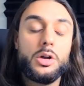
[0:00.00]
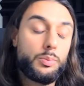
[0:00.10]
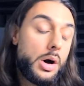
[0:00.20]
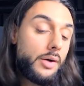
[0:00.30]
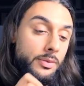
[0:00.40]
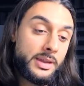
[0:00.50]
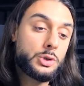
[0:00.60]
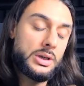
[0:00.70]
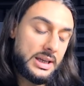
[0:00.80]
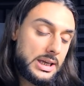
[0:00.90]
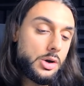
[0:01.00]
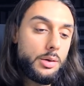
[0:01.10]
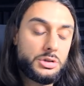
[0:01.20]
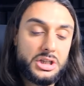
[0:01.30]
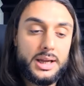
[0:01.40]
apart from this one in
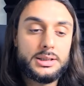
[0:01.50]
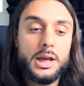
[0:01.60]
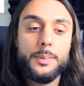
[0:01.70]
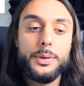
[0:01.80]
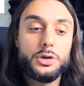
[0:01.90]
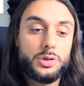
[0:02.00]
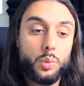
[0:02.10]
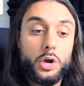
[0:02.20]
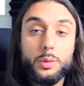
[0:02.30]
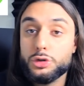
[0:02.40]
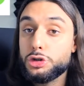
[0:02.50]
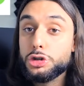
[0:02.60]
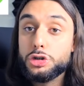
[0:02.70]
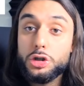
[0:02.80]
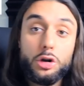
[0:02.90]
Ecom J's because the word was
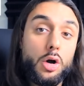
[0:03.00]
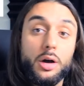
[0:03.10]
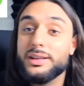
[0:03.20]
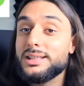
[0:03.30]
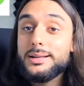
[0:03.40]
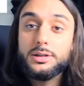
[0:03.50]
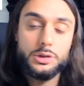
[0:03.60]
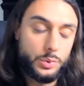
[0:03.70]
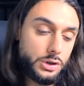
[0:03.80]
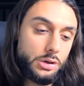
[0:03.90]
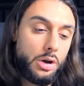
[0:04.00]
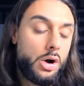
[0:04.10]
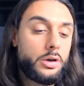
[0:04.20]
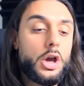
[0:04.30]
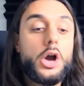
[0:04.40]
just too long, the sentences were too
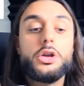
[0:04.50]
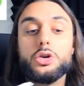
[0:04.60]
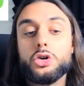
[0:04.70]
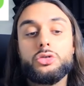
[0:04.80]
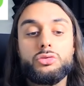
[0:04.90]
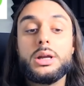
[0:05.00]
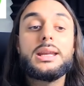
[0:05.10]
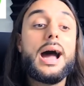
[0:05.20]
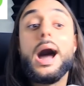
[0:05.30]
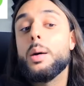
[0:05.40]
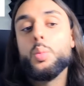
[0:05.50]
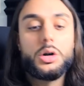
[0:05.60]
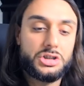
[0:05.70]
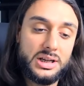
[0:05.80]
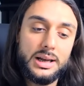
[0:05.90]
long, you couldn't read it and
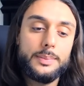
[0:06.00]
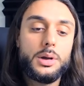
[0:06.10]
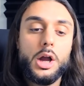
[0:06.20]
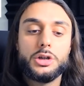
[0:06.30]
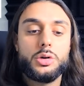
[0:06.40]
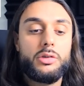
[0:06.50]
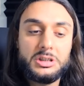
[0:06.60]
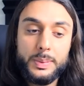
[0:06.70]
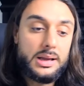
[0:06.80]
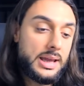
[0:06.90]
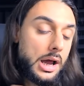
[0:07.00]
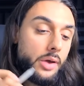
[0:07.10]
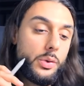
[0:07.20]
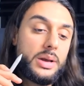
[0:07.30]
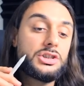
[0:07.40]
watch the clip. So I respect that. I like
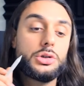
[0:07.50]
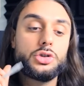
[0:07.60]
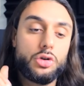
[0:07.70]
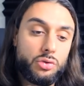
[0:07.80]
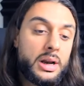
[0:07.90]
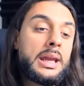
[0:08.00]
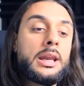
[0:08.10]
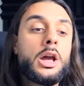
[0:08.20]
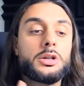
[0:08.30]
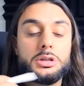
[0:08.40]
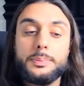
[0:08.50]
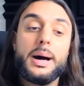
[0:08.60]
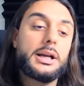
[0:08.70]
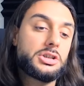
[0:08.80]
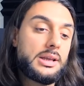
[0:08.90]
the way he's used green to
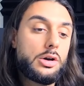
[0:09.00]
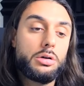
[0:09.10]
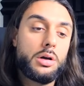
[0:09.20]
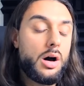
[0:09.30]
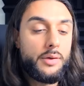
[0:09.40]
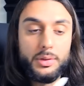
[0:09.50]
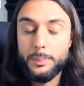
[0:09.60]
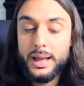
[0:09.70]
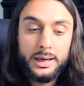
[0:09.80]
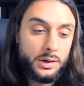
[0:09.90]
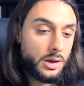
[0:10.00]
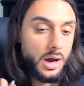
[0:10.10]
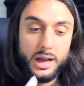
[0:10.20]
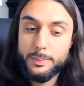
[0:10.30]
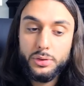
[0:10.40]
match the colour of the blender.
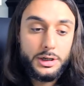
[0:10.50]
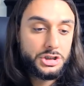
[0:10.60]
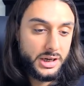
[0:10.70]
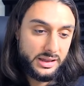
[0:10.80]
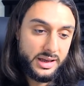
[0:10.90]
I appreciate